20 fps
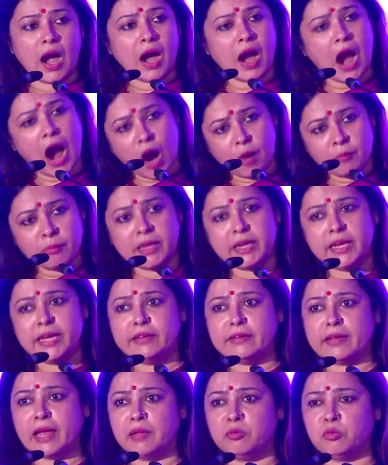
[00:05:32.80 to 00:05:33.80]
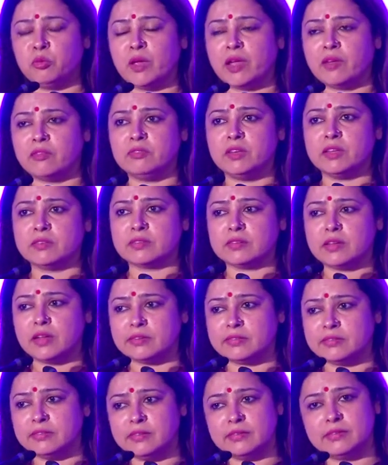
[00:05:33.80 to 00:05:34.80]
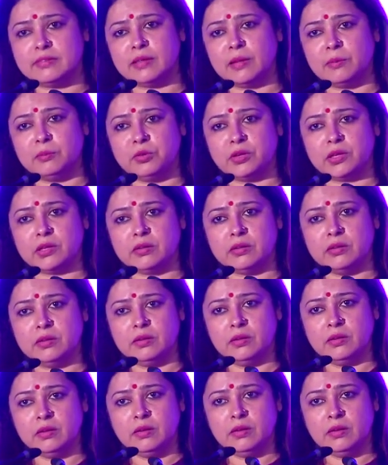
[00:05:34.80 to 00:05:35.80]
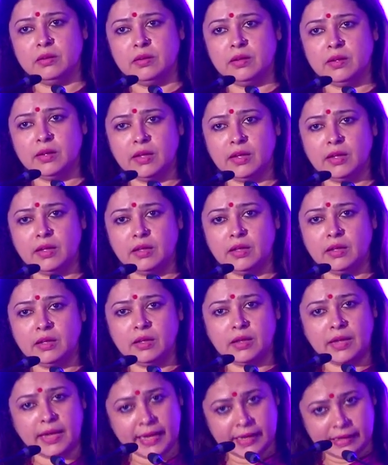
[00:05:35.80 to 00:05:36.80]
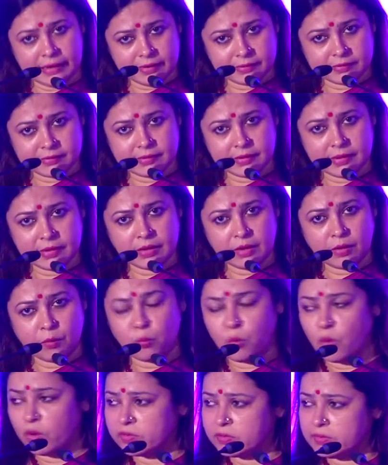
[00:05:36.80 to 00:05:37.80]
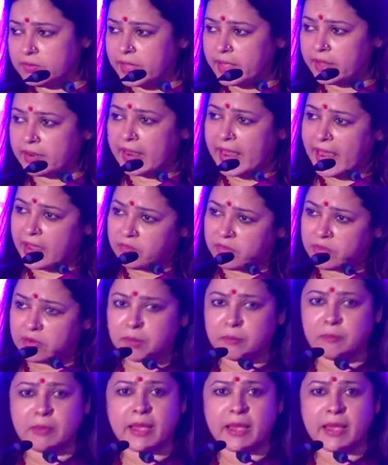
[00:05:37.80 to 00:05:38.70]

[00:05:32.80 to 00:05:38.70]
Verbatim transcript: How many times we have discussed this subject? Endlessly. Was there ever a